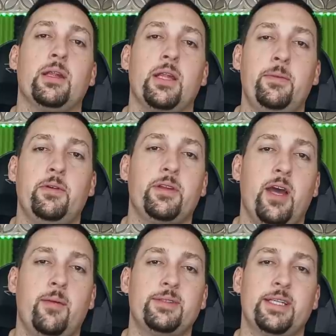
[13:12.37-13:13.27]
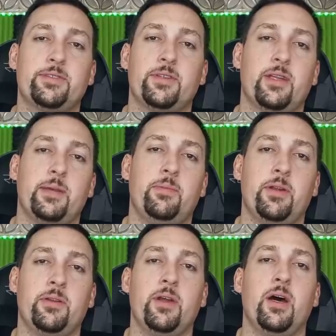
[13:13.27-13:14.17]
Let me know in the comment section with the like
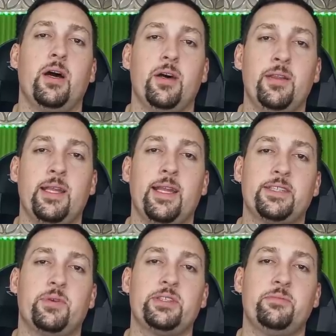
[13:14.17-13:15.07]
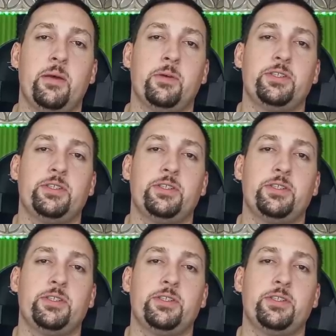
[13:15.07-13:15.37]
button. Other than that, thanks for watching, man.